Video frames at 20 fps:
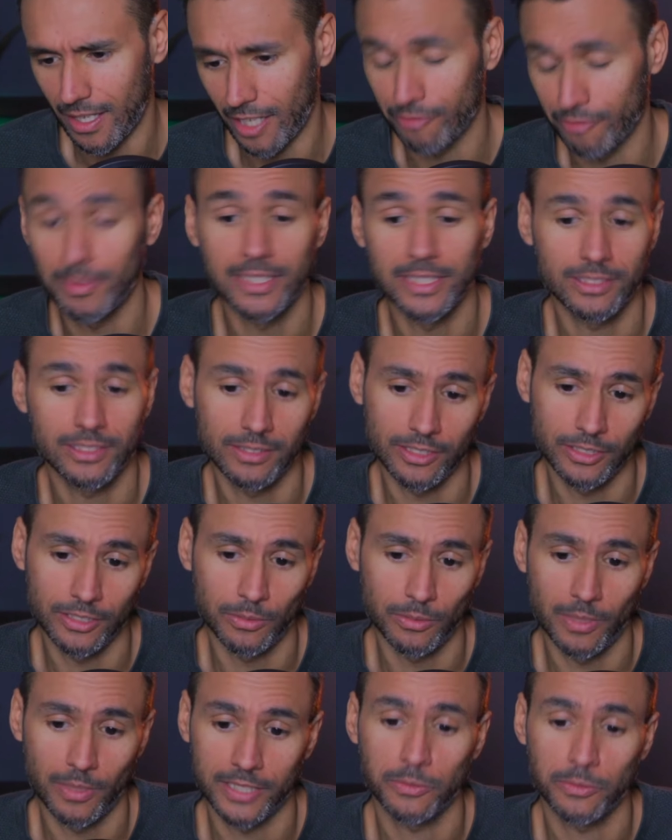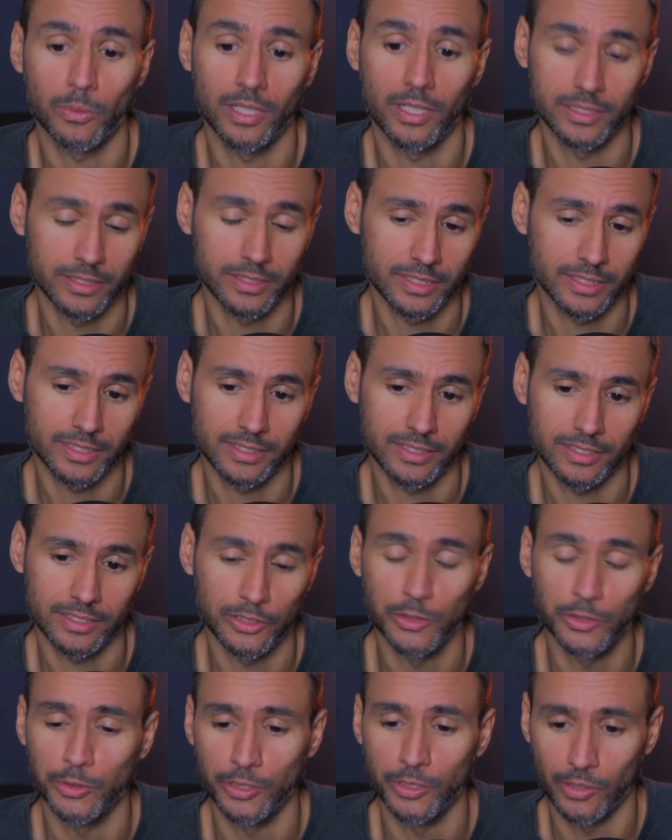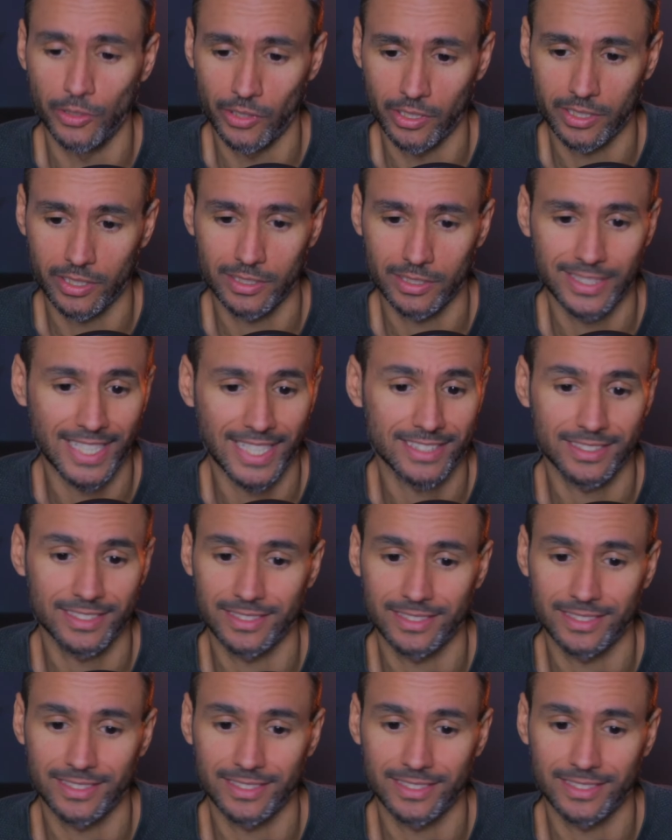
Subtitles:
I've been to the U.S. once, New York.